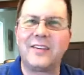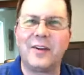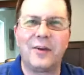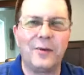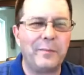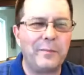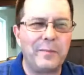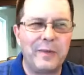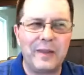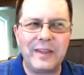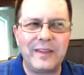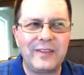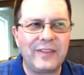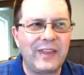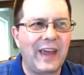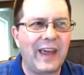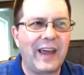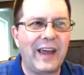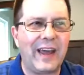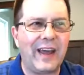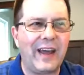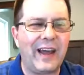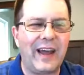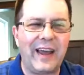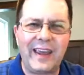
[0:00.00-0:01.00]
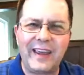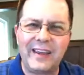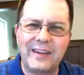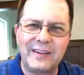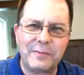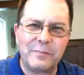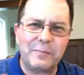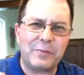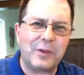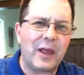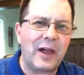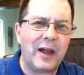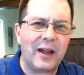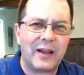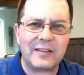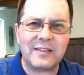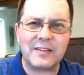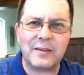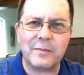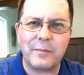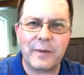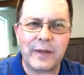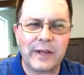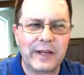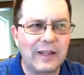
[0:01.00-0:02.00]
Don't be that. I had to block
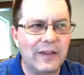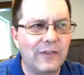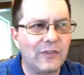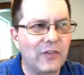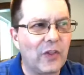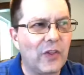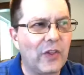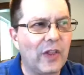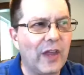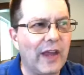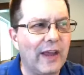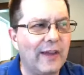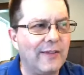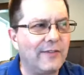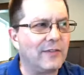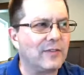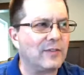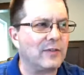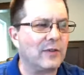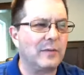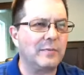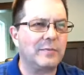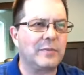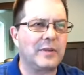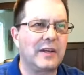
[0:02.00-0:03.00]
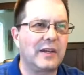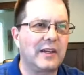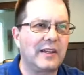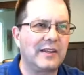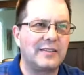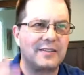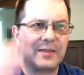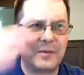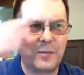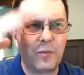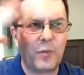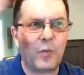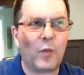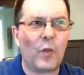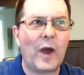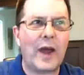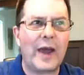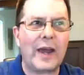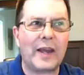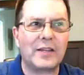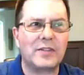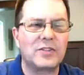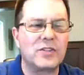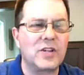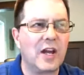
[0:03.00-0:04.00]
somebody on the live stream today, some
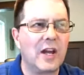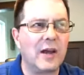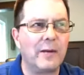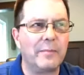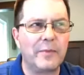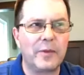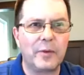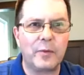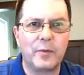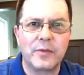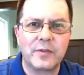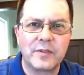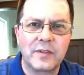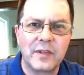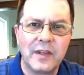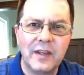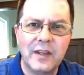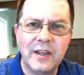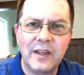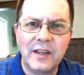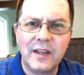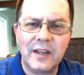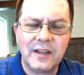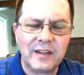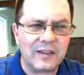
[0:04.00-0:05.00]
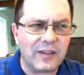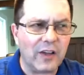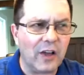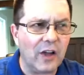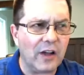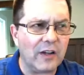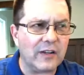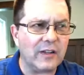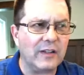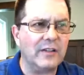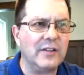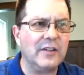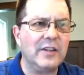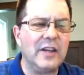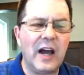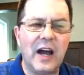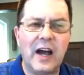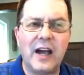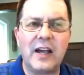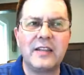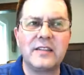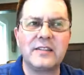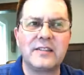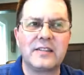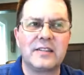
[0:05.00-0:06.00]
whack job that was talking
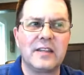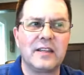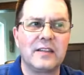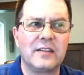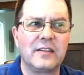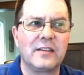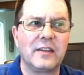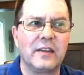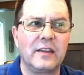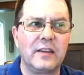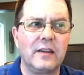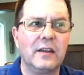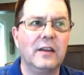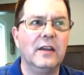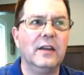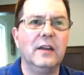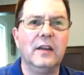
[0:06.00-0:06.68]
nonsense. Like